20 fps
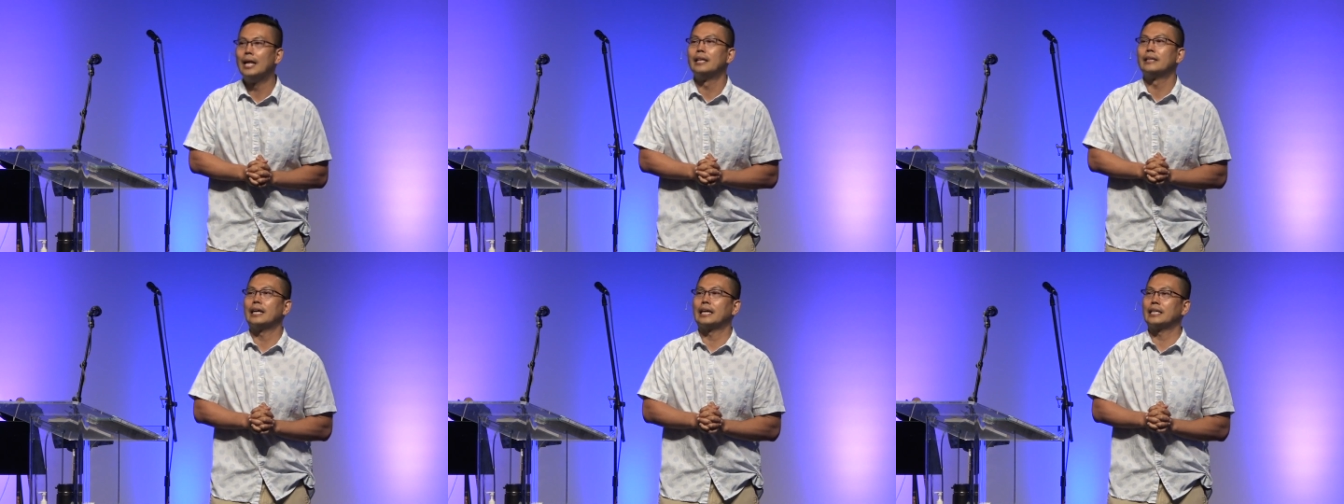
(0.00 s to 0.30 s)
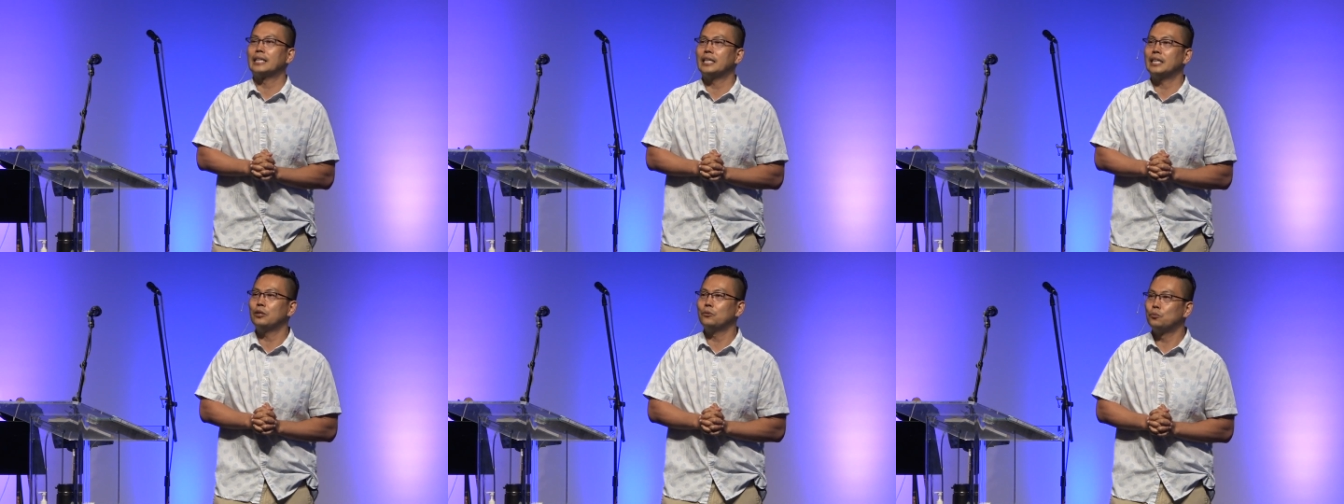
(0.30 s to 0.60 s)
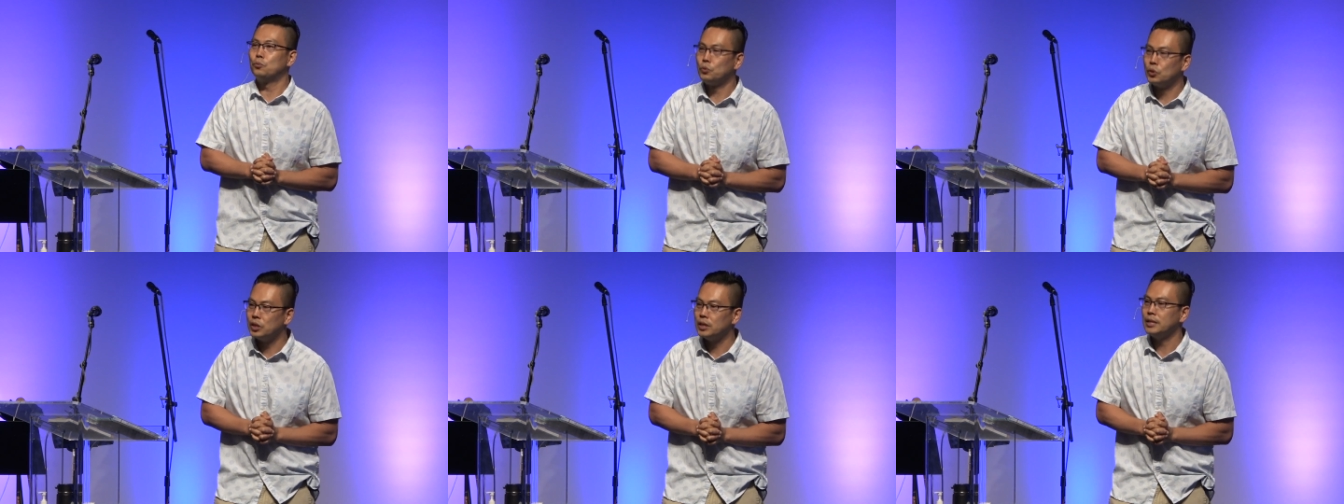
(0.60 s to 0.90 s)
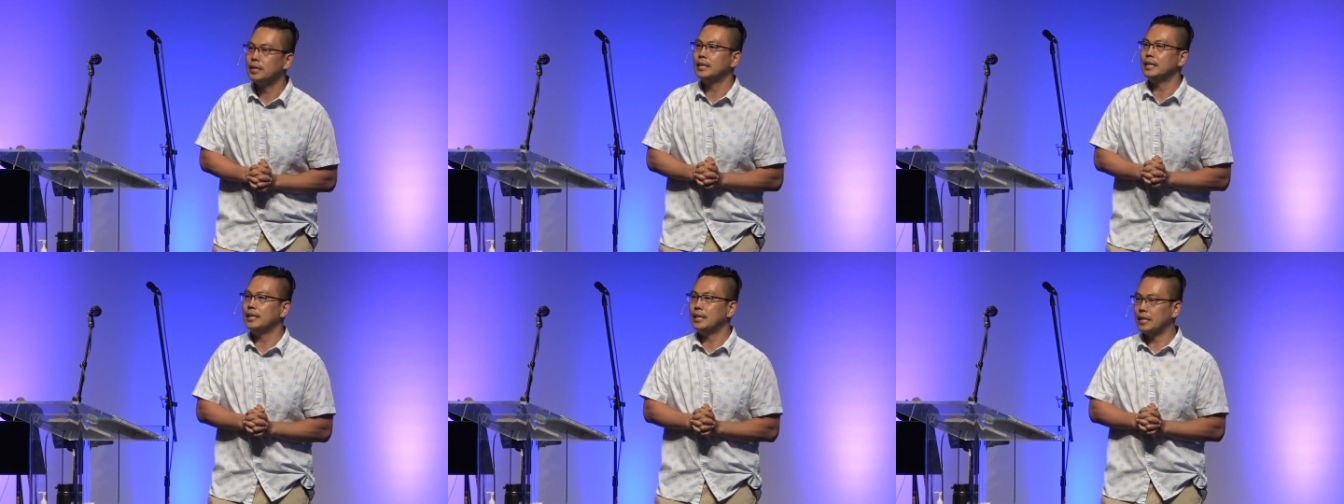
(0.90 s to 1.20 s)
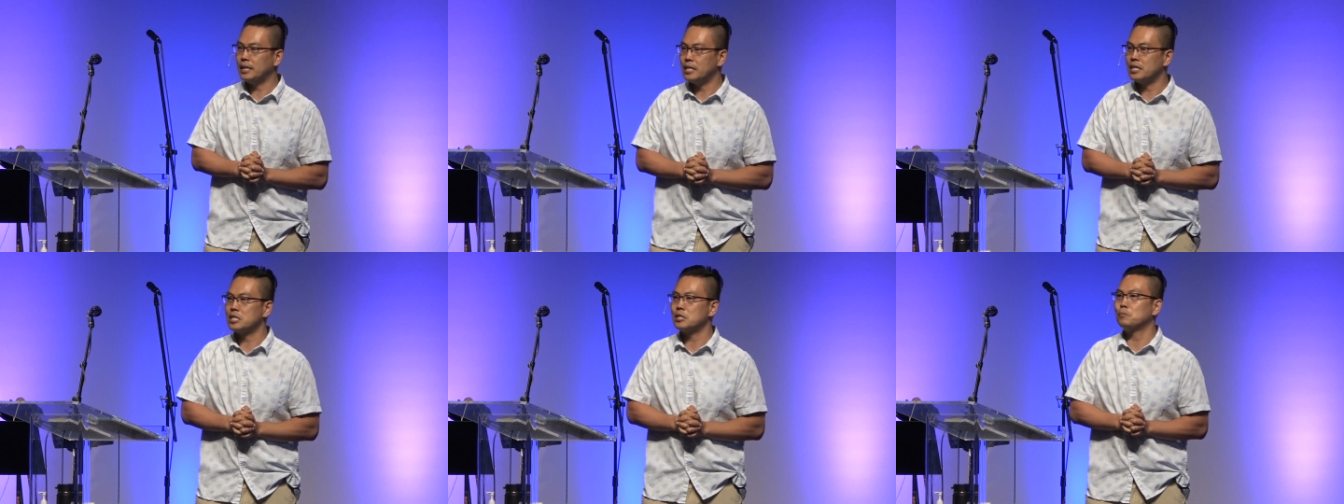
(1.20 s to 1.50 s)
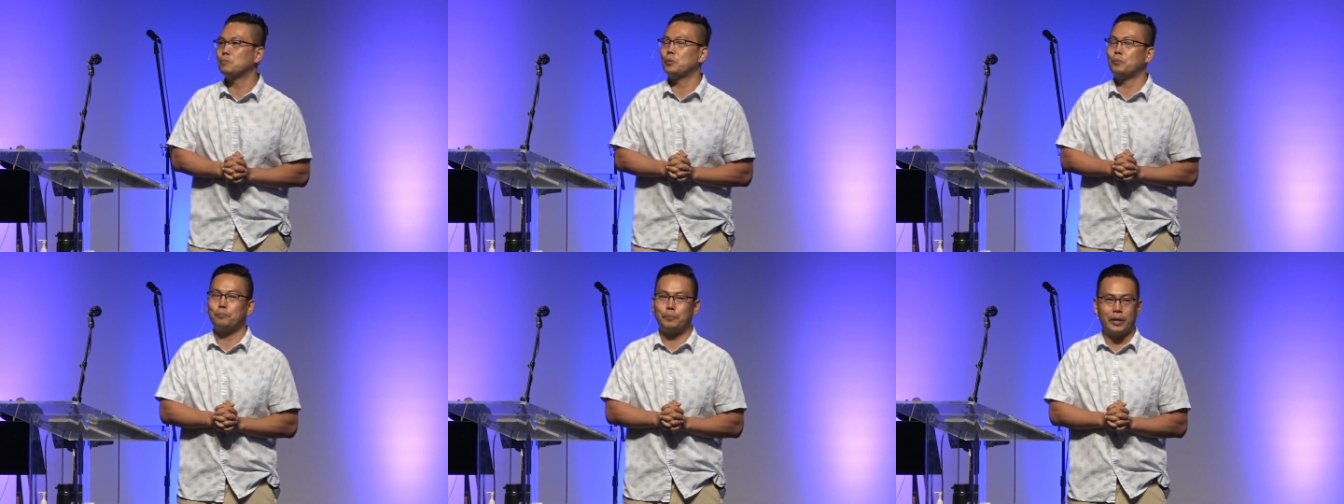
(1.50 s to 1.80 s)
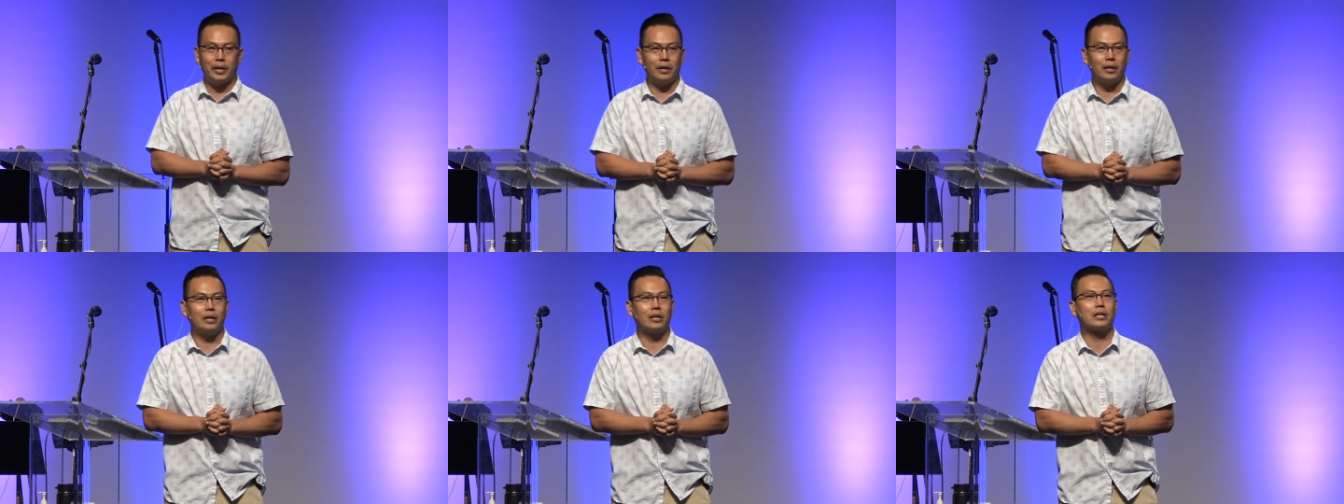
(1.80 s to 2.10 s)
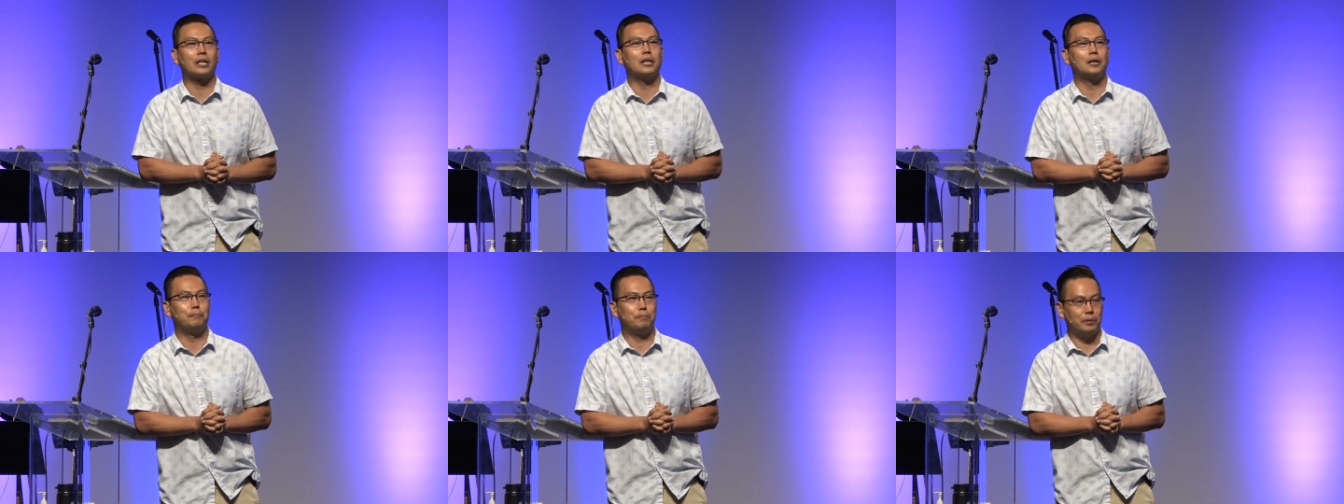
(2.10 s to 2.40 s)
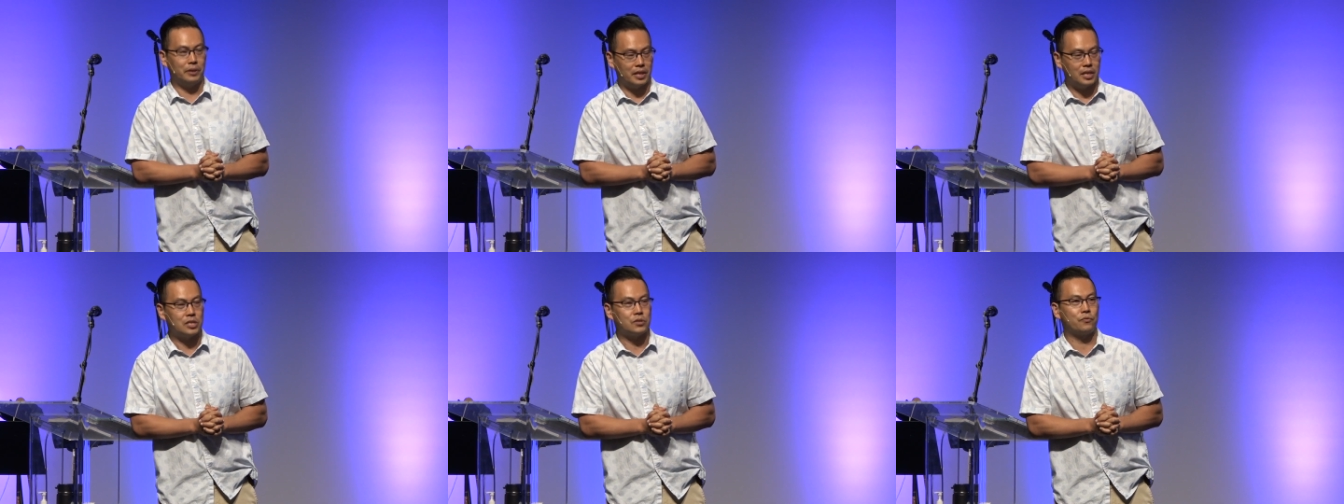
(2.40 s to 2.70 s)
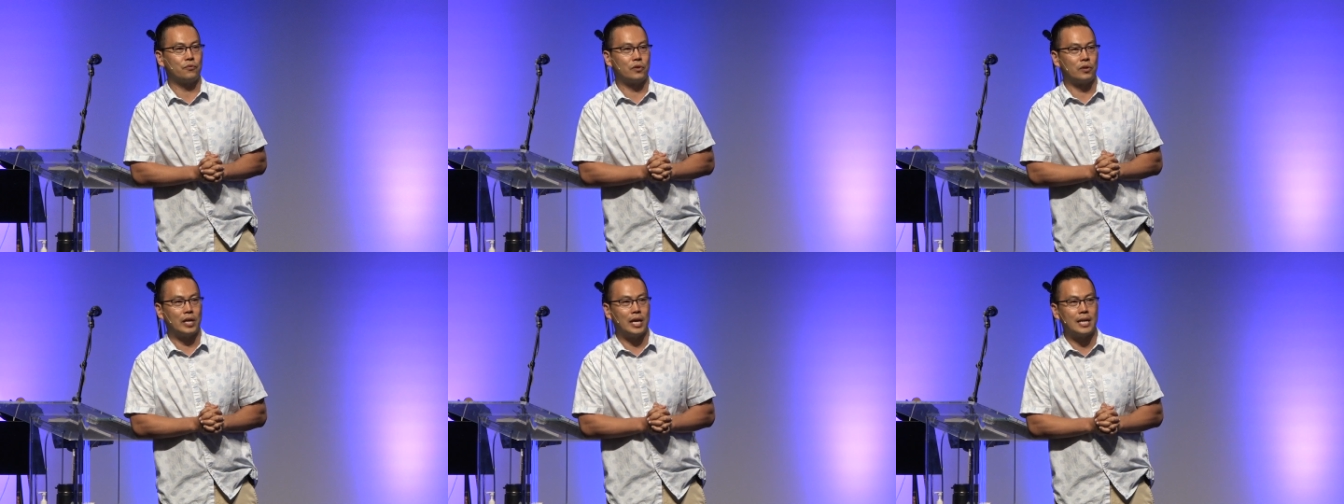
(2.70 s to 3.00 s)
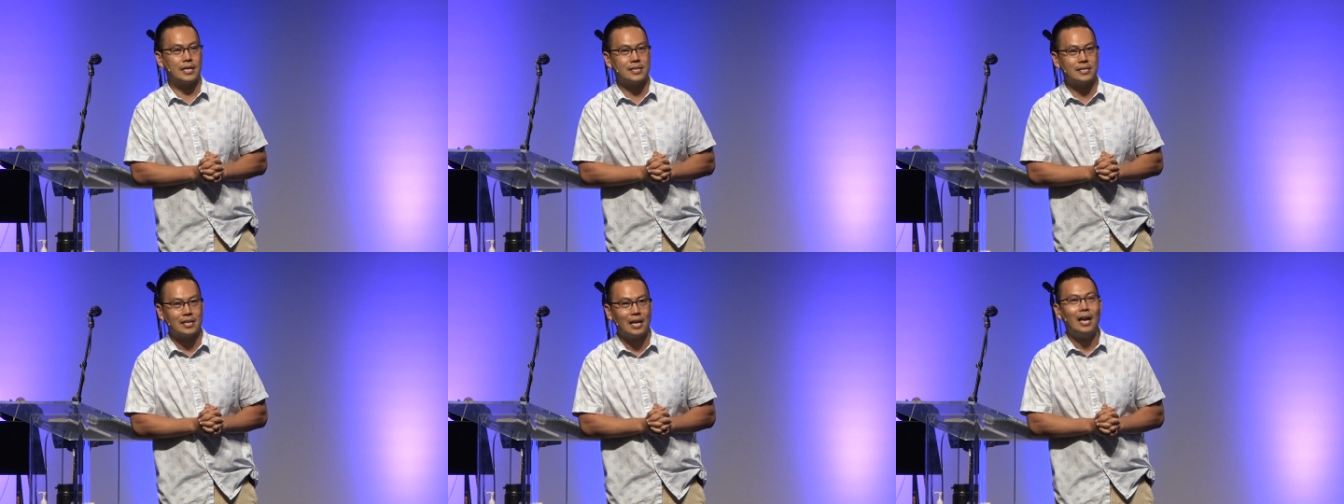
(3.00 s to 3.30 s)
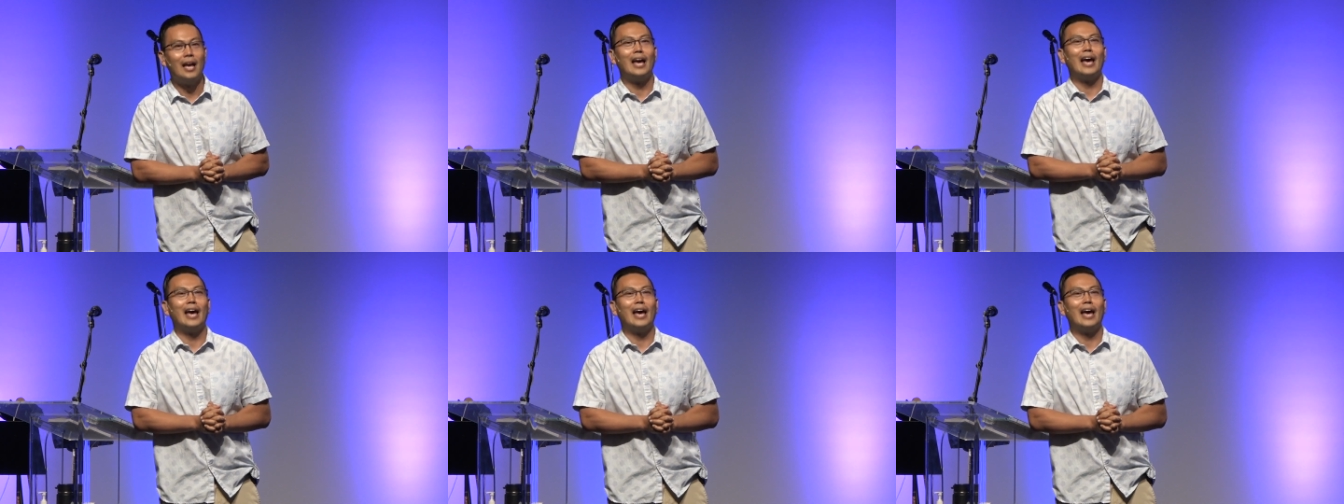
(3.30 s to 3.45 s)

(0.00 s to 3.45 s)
that he really is preparing a place for us,